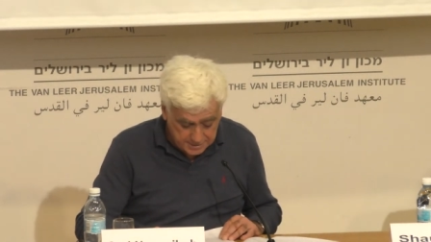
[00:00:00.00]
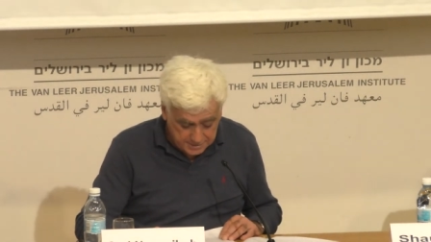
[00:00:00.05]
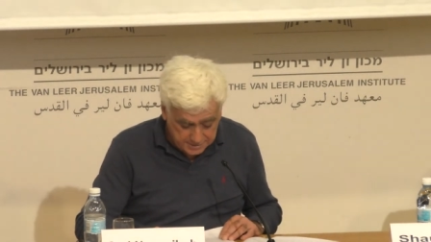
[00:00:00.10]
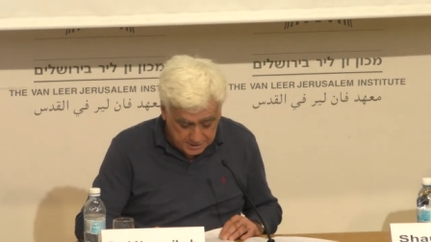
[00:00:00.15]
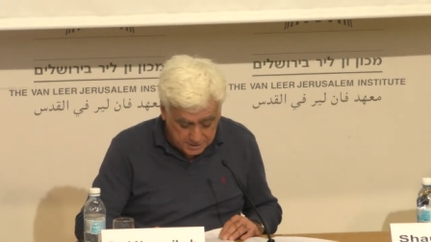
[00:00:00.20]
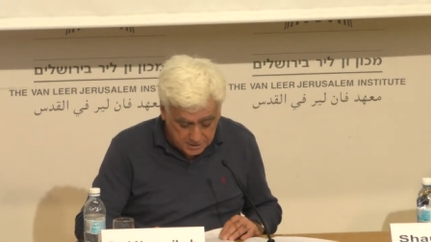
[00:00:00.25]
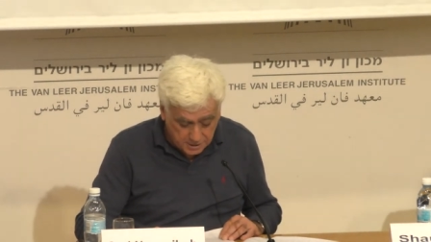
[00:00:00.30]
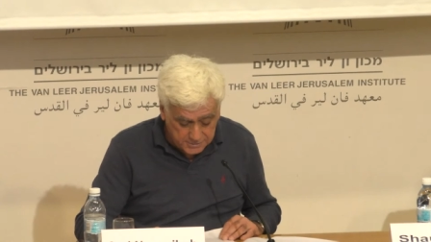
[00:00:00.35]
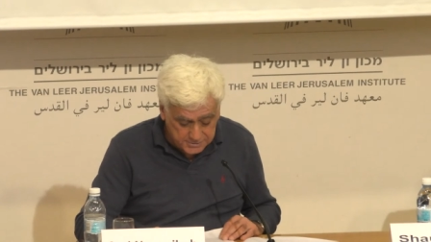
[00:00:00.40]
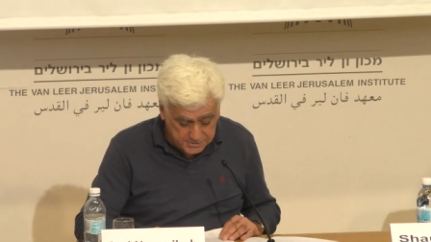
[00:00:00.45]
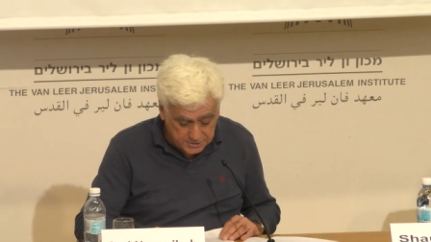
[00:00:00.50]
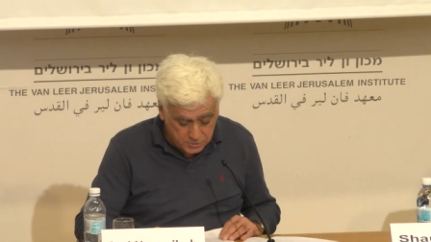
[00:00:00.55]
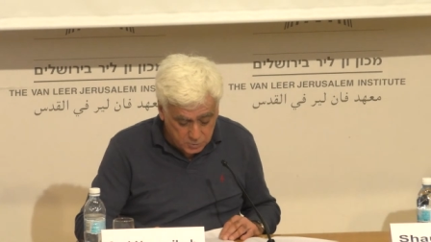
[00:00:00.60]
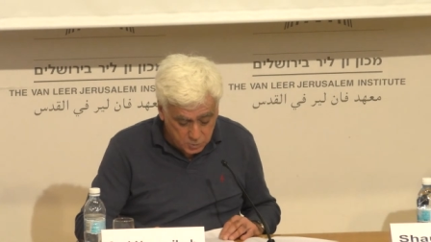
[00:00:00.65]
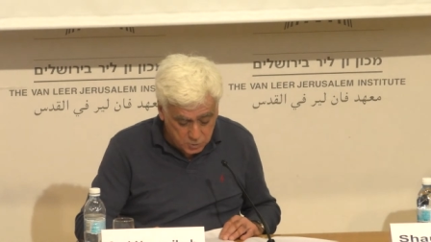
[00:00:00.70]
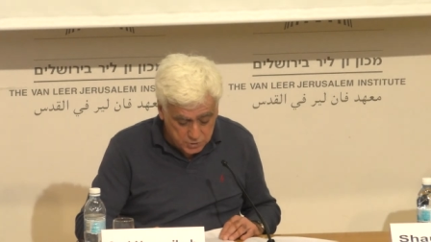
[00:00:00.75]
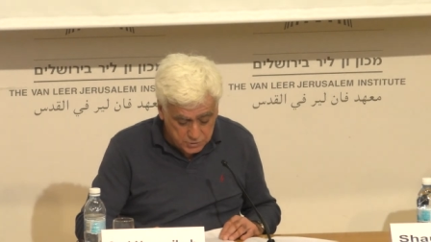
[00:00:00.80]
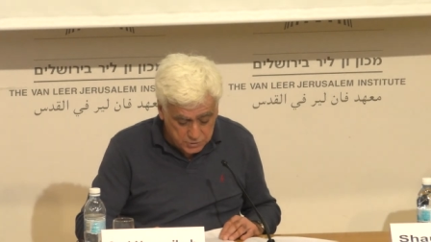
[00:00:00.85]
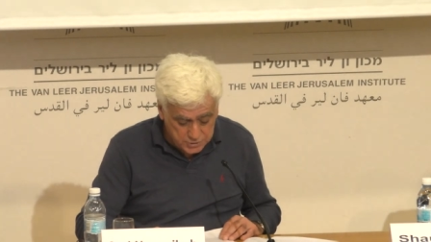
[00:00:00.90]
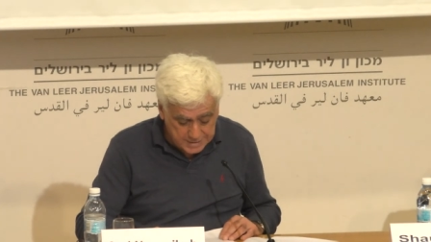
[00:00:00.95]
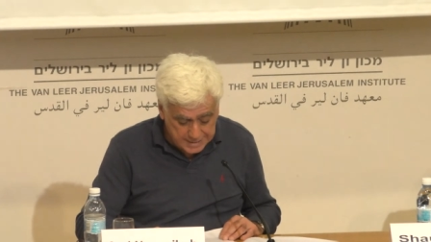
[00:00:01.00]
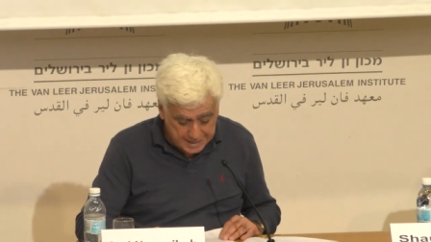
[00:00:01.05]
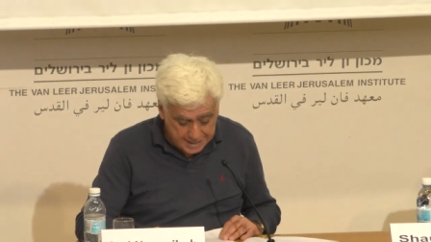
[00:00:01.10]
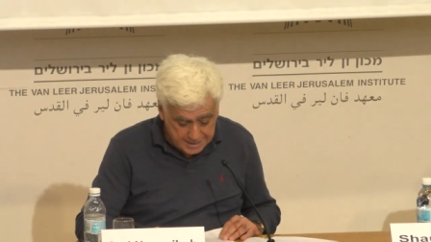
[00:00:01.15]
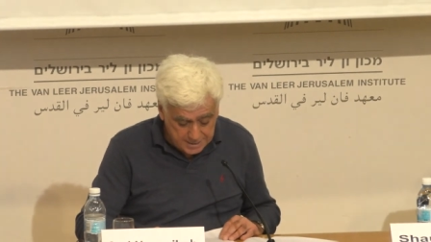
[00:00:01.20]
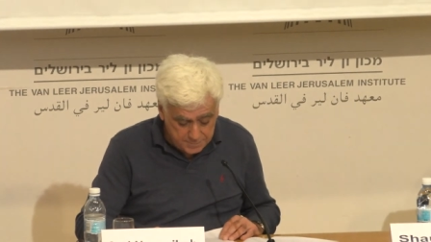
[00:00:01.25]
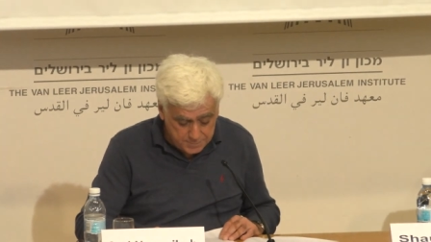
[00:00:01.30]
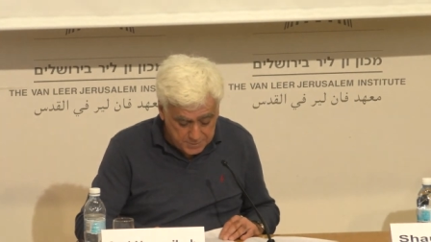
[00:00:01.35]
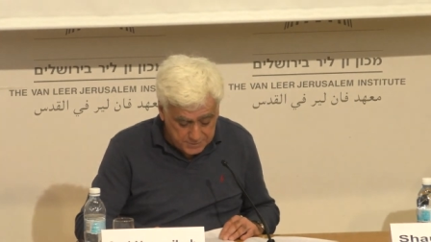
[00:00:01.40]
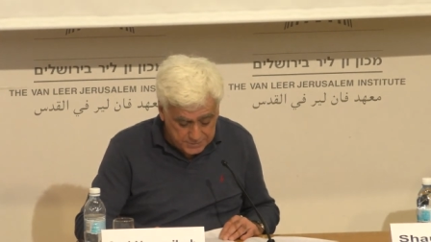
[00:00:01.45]
the constitutional
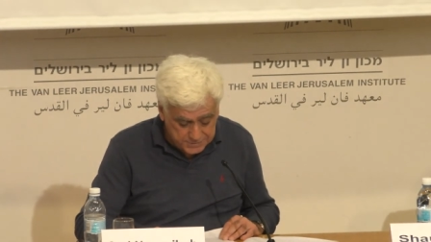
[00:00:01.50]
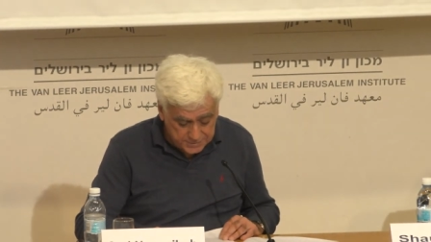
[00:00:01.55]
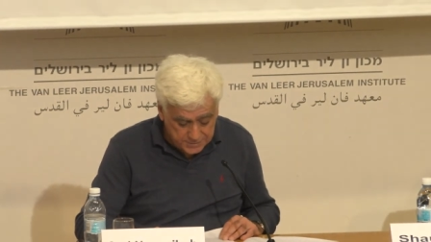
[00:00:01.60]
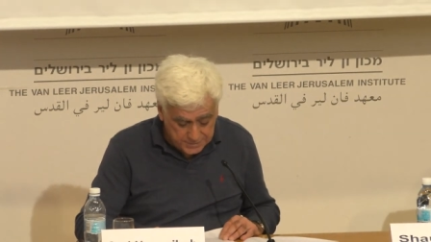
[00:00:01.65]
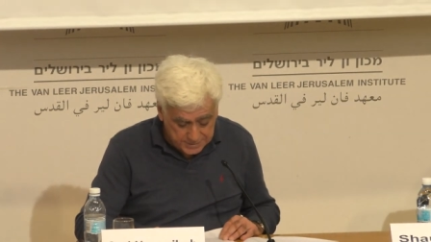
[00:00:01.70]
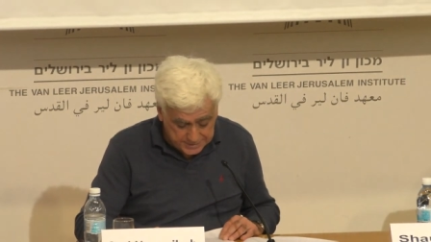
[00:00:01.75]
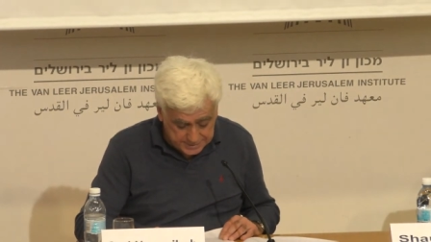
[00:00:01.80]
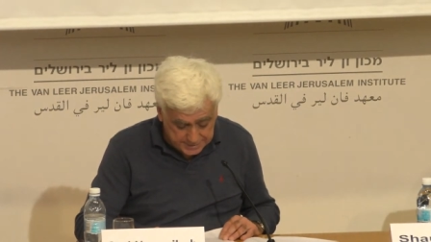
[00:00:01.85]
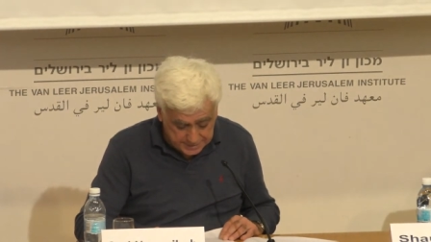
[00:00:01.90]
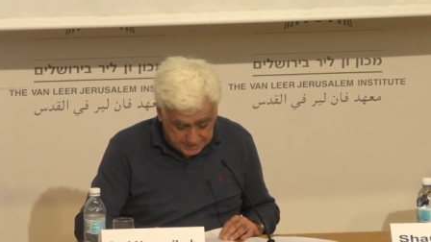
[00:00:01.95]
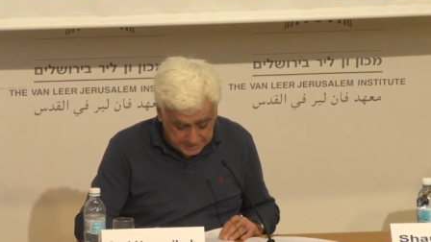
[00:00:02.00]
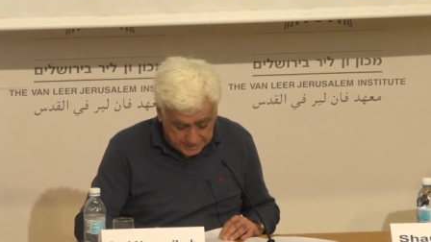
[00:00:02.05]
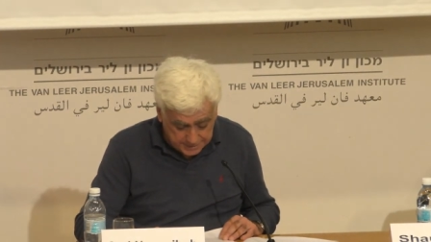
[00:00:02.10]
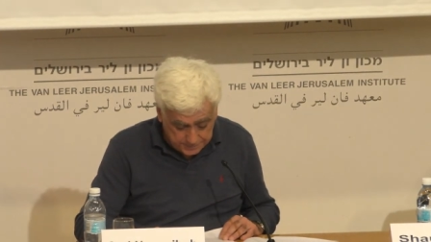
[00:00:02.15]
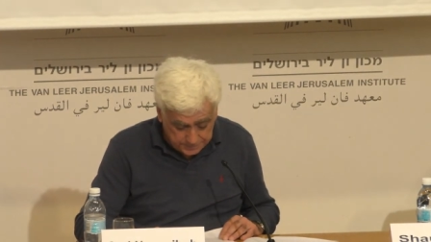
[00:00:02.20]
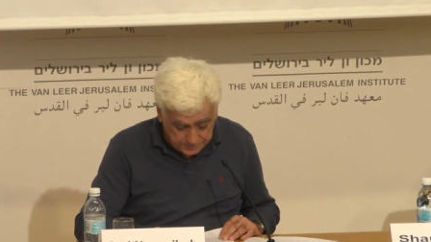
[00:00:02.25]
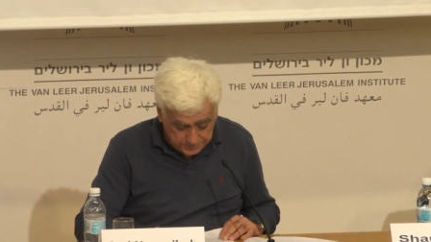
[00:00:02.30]
ailments in the city